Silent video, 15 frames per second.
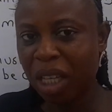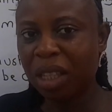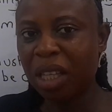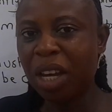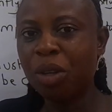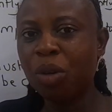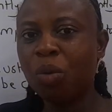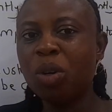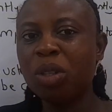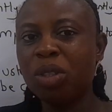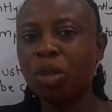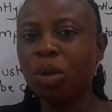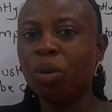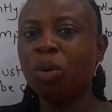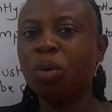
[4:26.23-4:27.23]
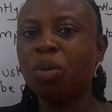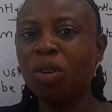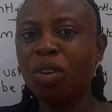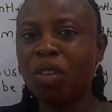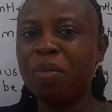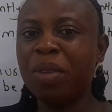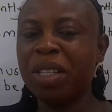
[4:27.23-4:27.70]
that you want your local
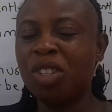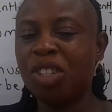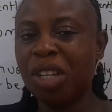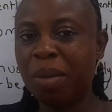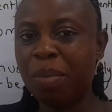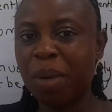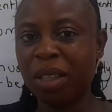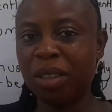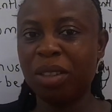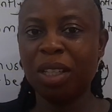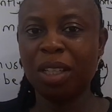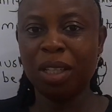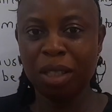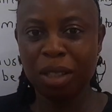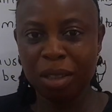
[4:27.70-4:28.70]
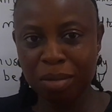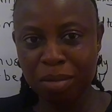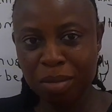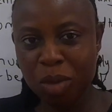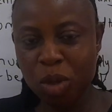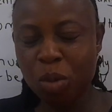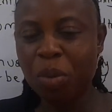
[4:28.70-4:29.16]
government chairman
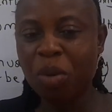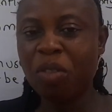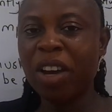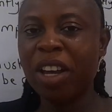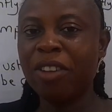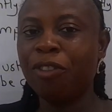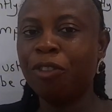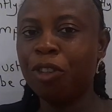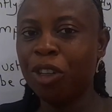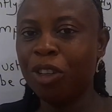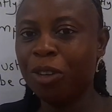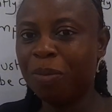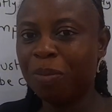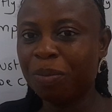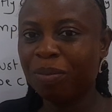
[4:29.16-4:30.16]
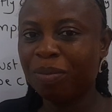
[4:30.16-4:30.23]
to provide for you.